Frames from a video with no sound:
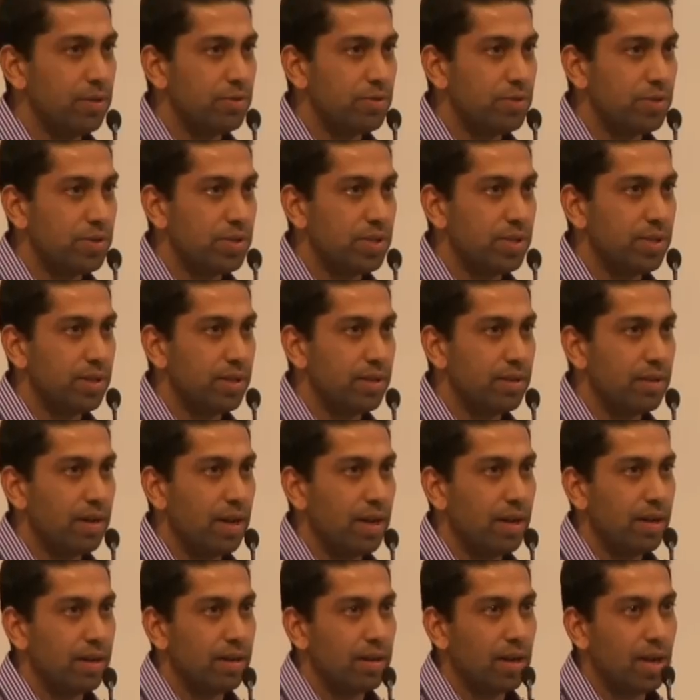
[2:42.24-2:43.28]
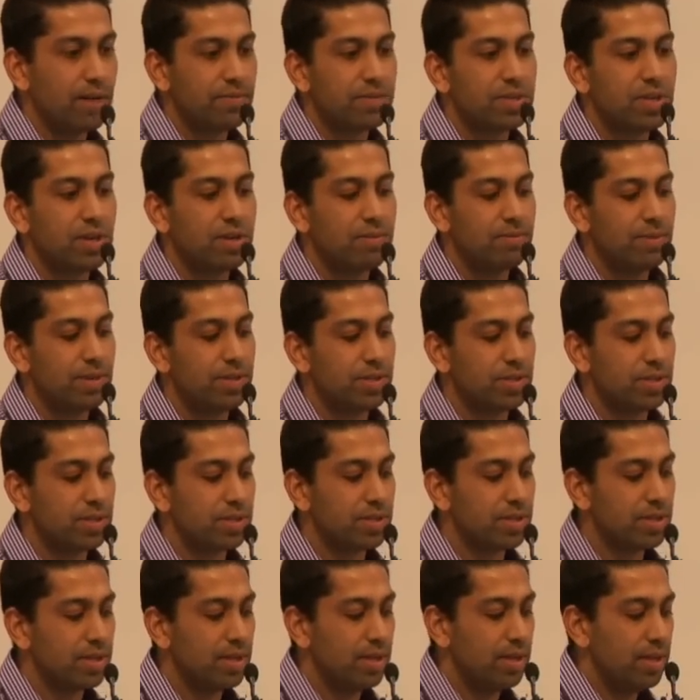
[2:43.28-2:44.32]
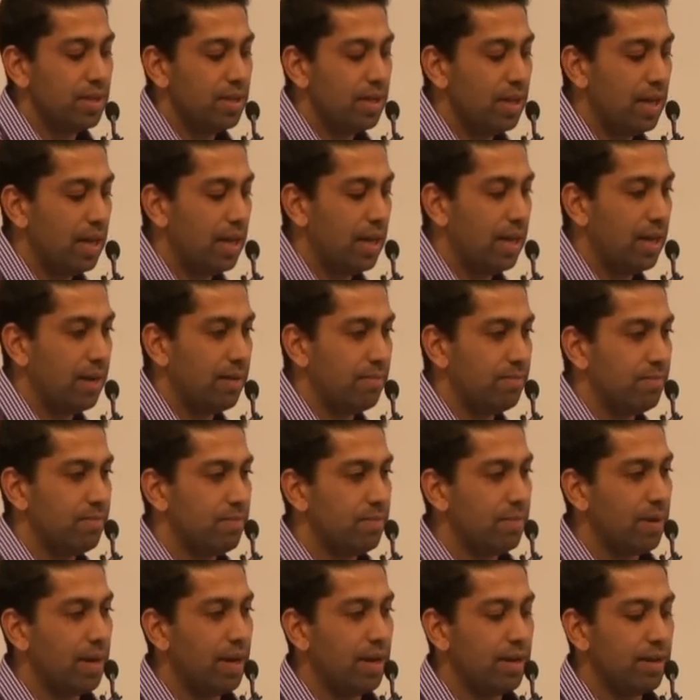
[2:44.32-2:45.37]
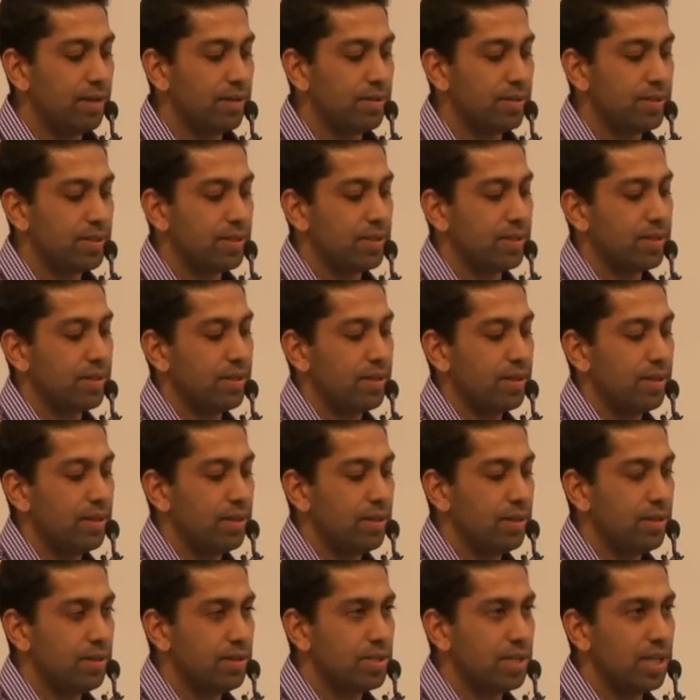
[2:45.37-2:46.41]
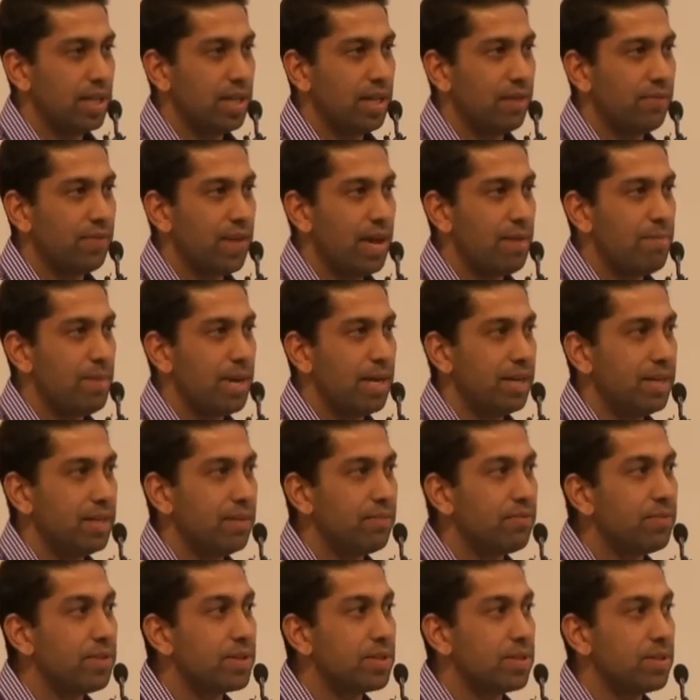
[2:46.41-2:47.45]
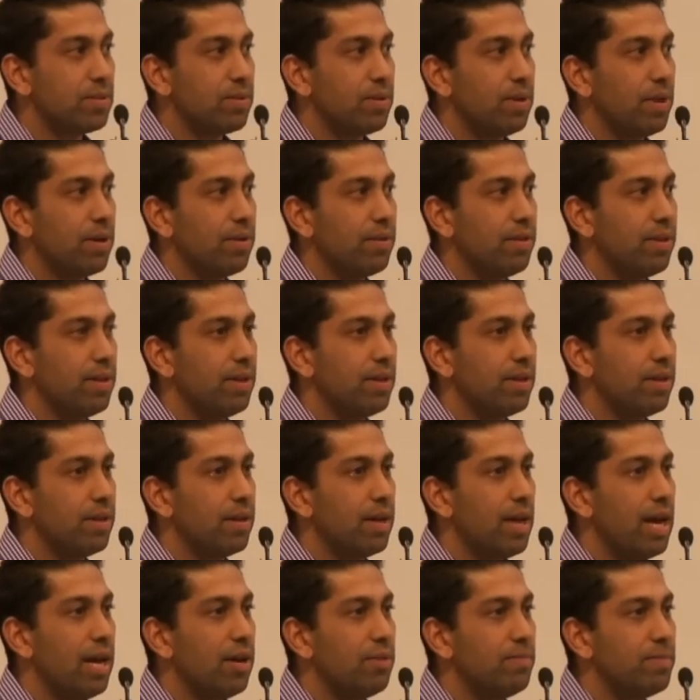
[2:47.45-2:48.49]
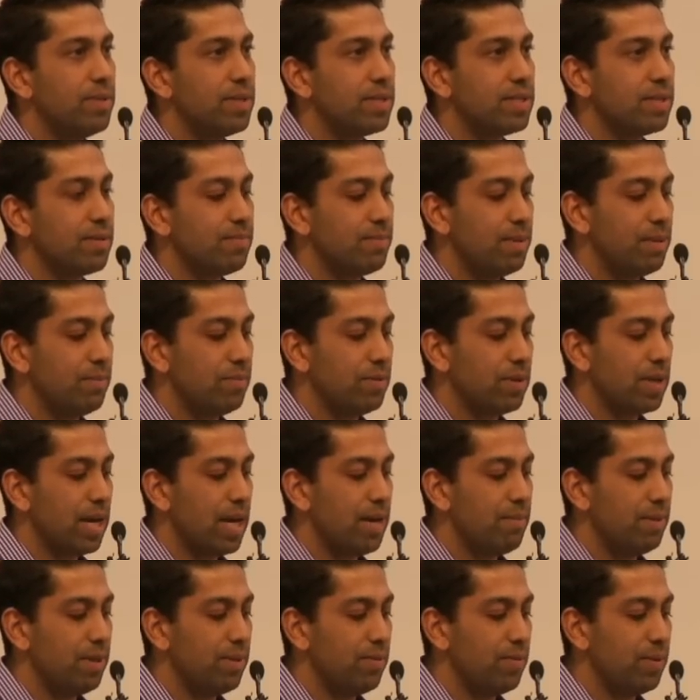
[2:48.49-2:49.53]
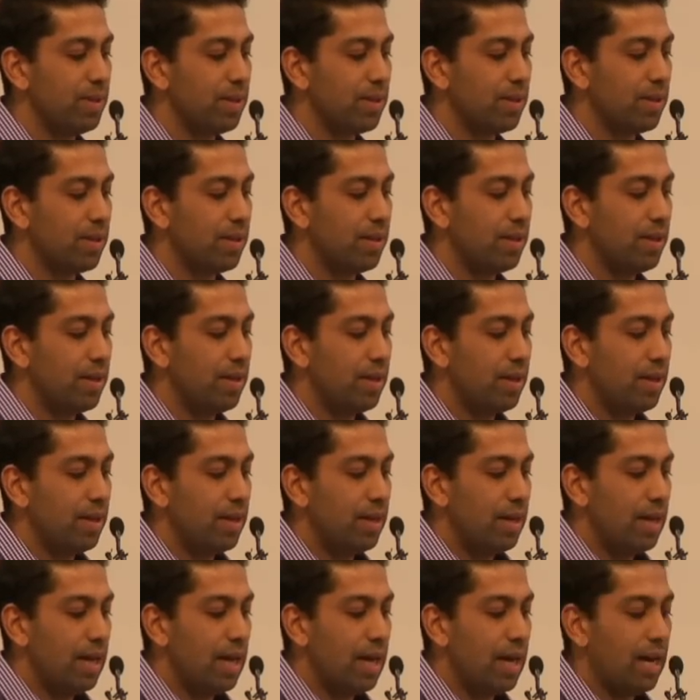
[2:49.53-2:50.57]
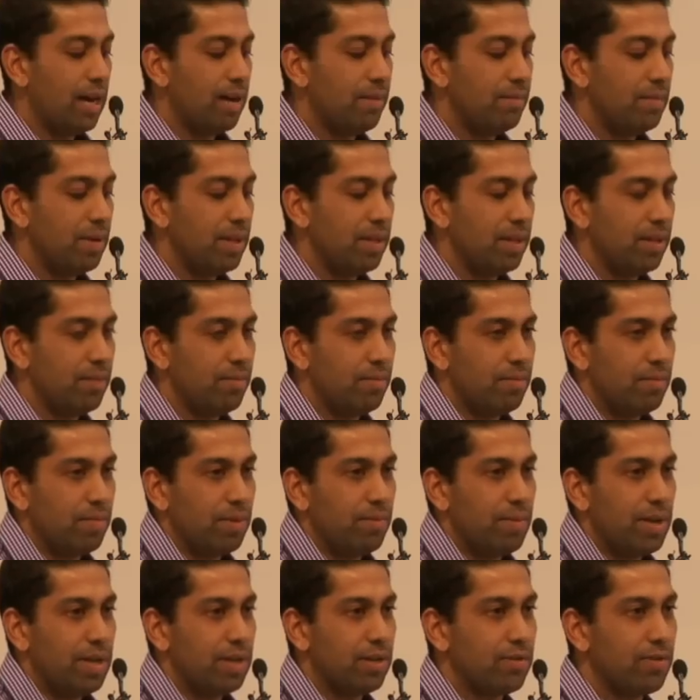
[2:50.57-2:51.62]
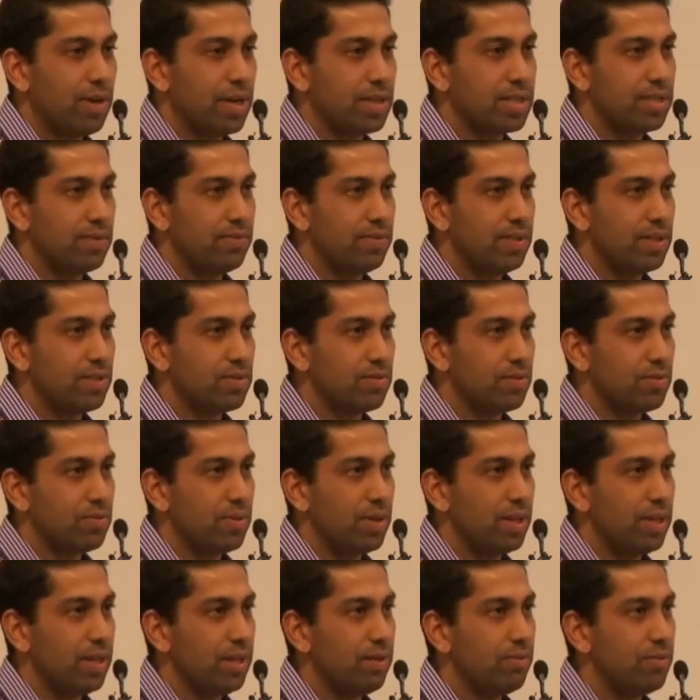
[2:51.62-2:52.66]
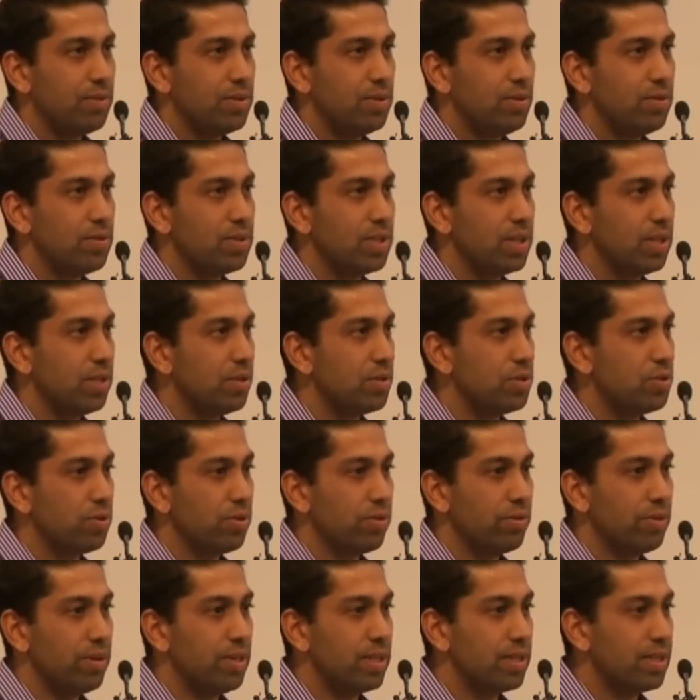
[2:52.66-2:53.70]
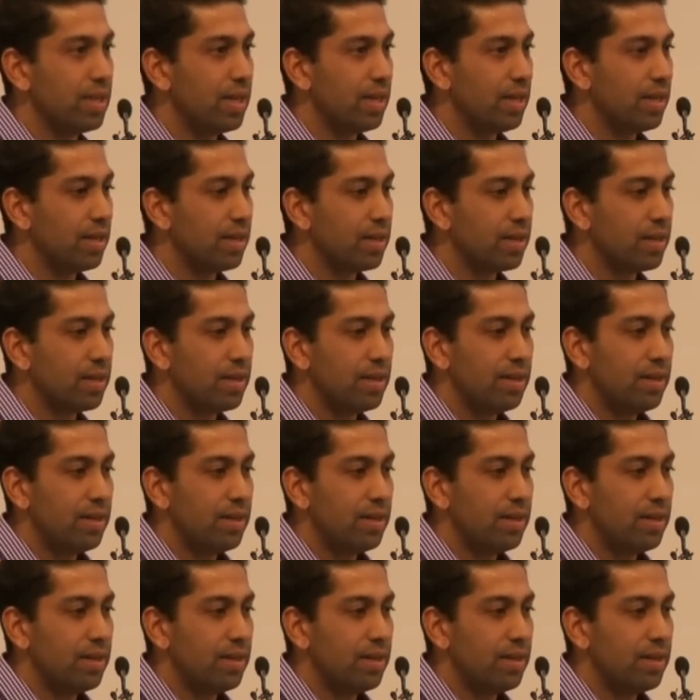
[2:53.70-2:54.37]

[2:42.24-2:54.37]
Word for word: nutrition and, and lifestyle measures, um, and seeing if that made a difference to a lot of the ailments that people came in with. Um, and the, the main crux of this was really reducing your sugar intake,